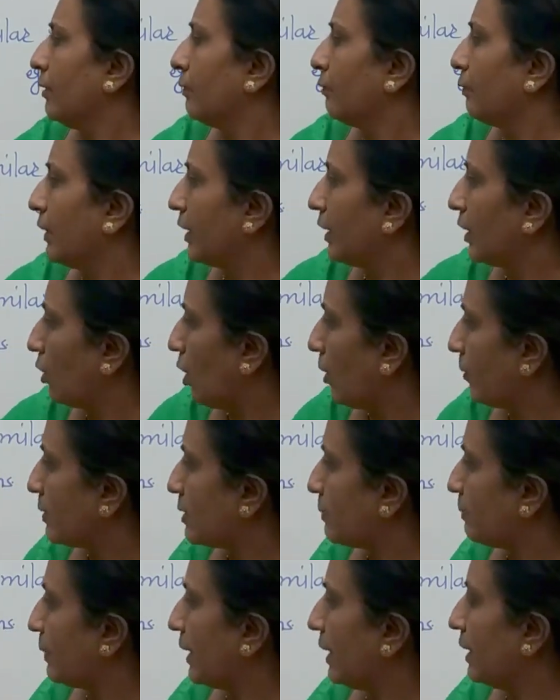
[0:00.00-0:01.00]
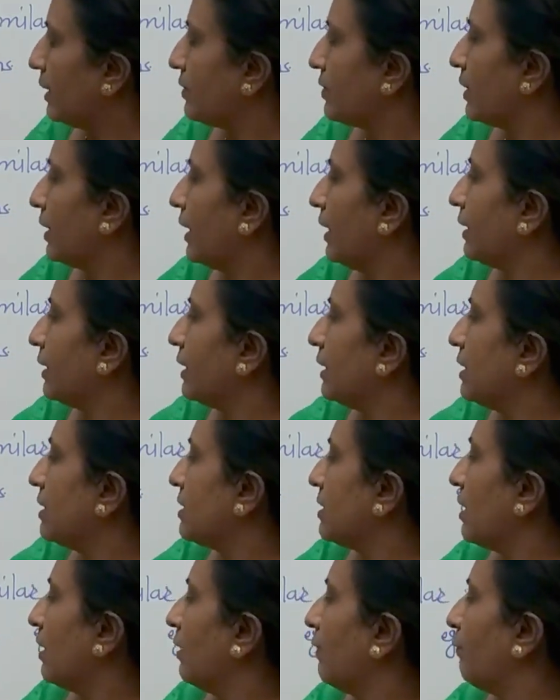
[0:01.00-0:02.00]
Figure of speech, it
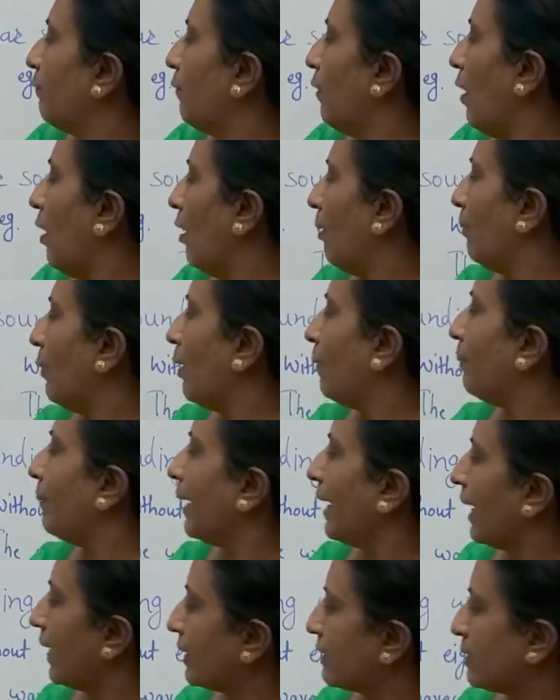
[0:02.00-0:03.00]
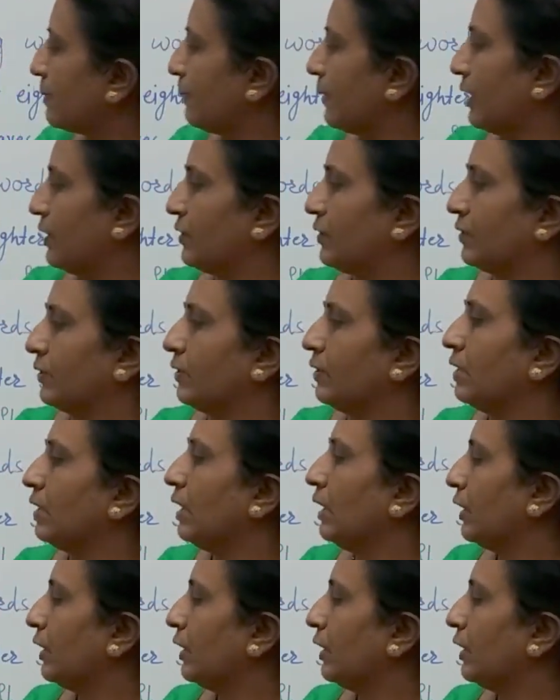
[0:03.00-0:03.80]
is a form of expression